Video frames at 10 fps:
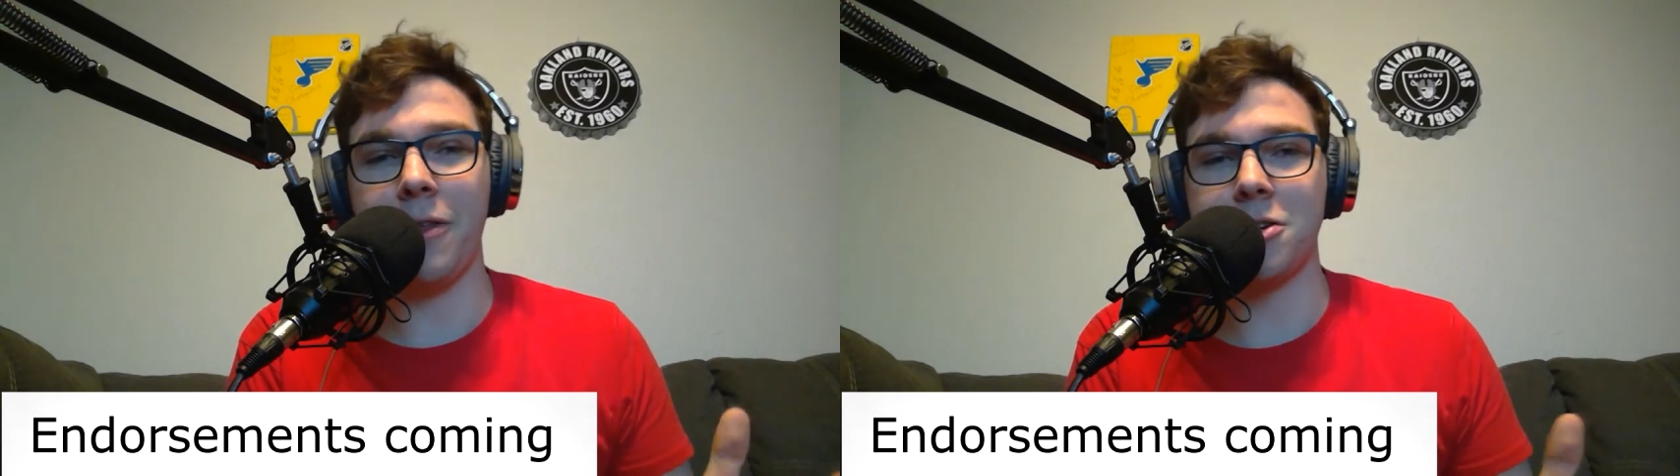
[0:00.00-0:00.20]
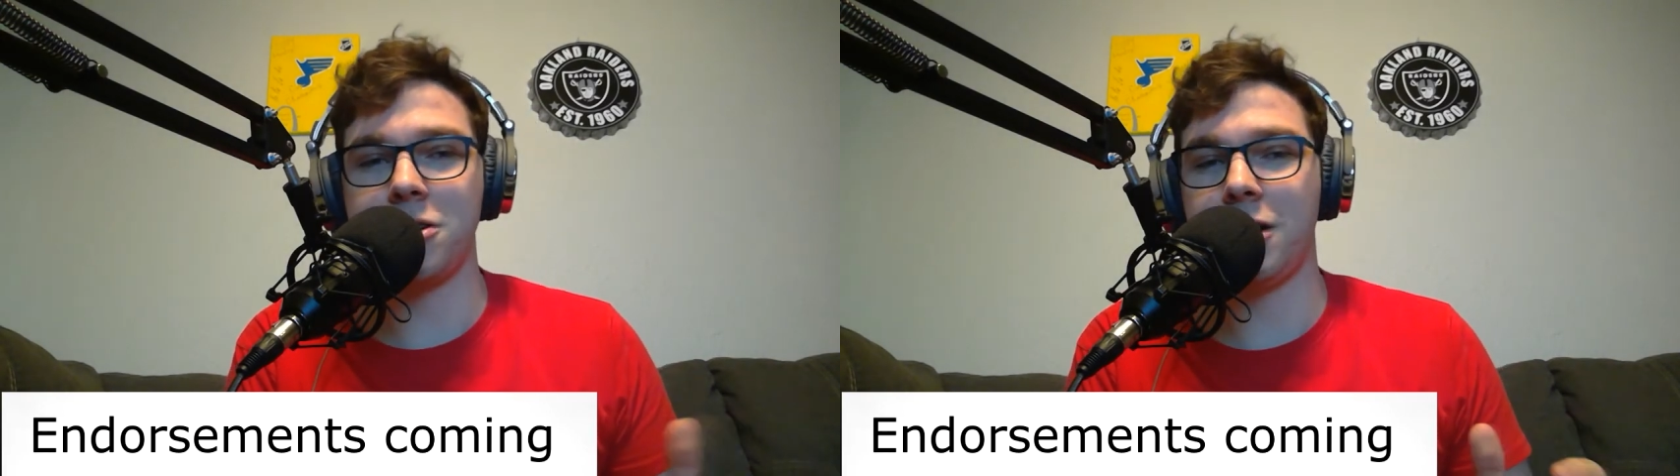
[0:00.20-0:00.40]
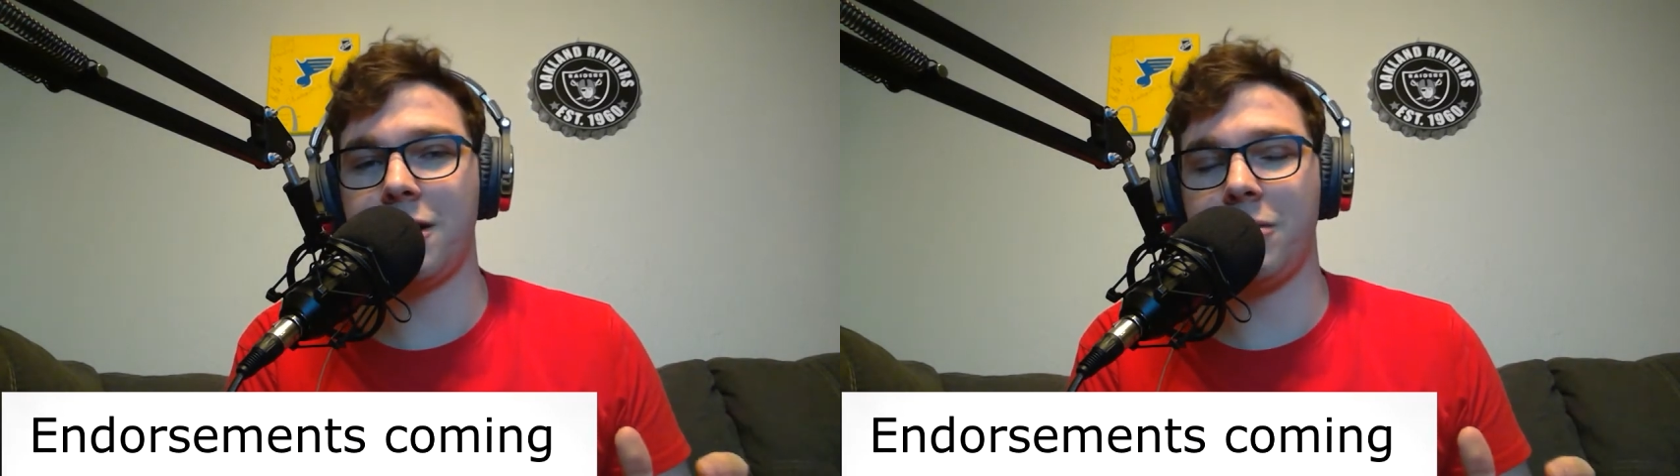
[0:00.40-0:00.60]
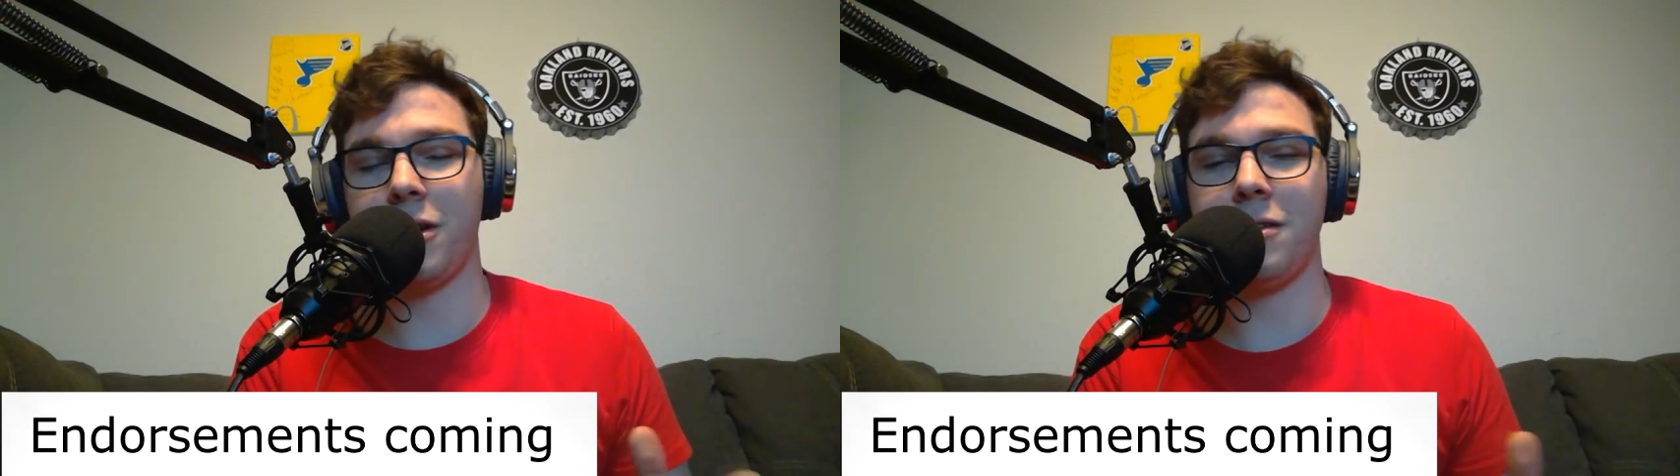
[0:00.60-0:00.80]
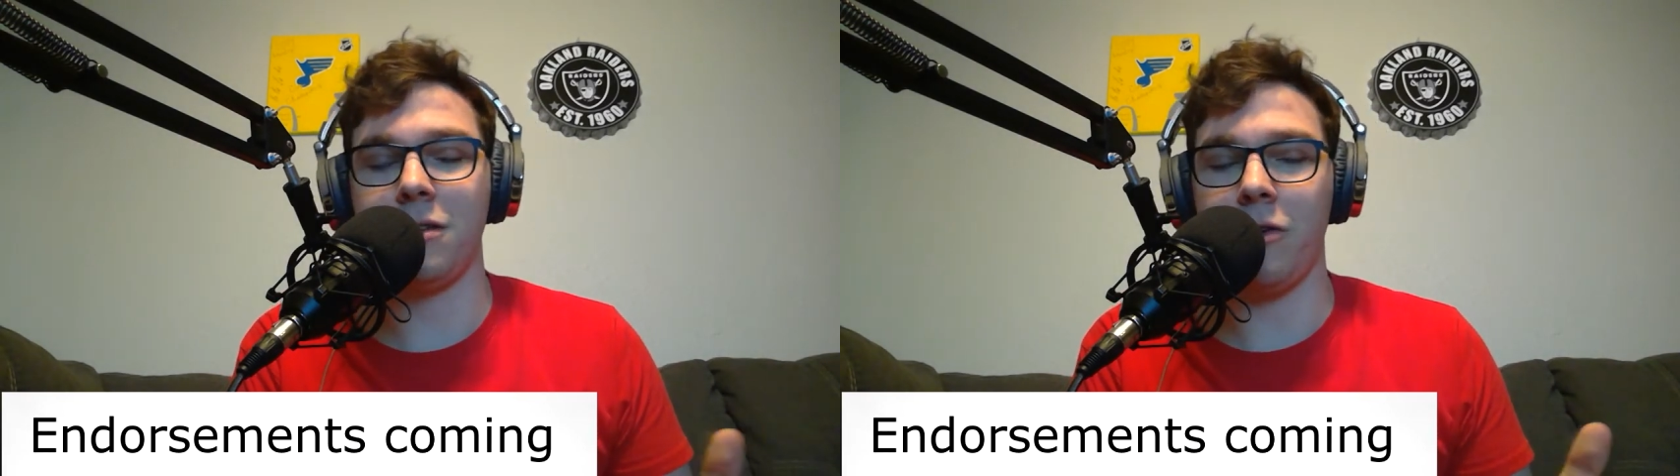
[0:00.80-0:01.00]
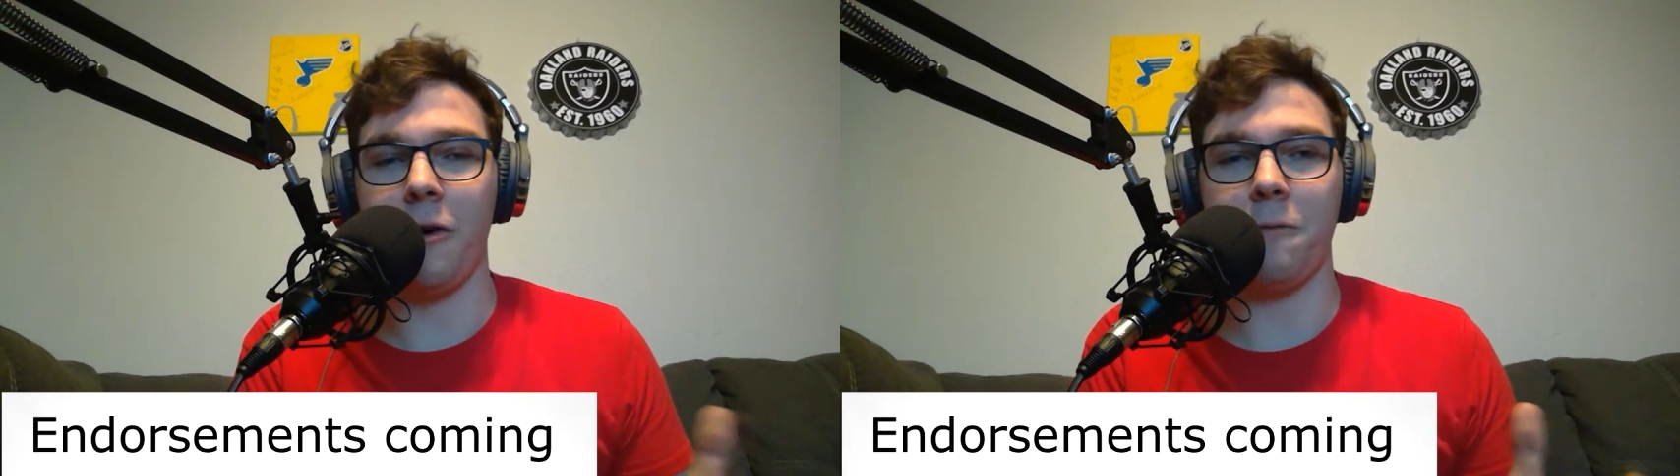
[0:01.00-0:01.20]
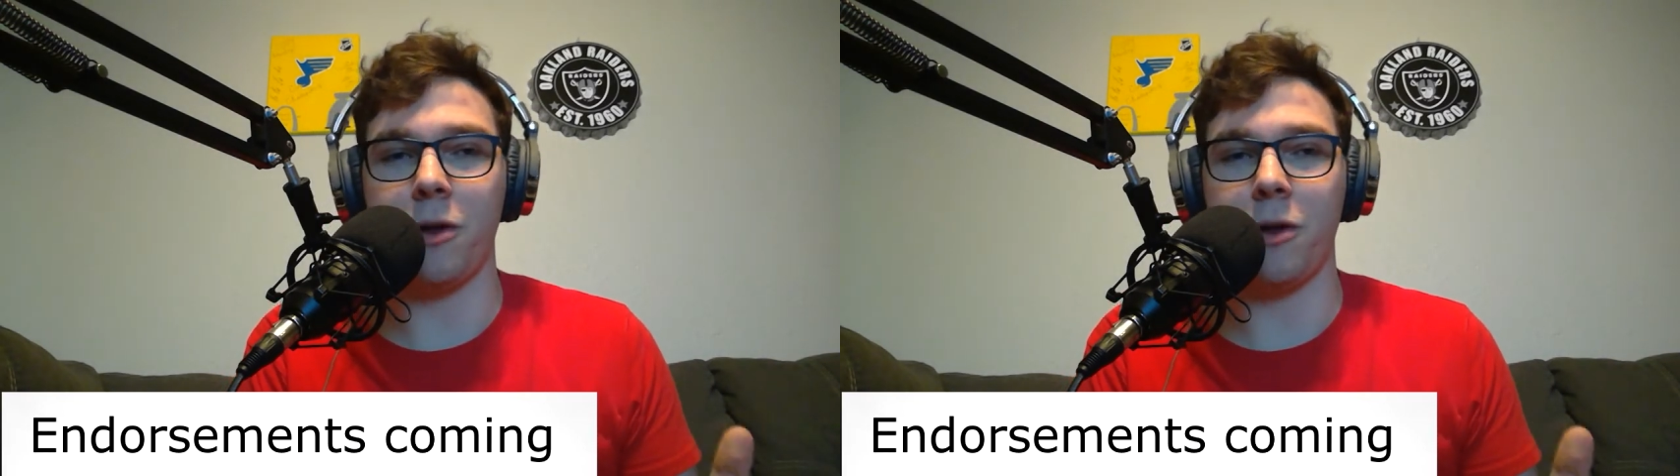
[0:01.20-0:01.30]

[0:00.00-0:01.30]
this year because of,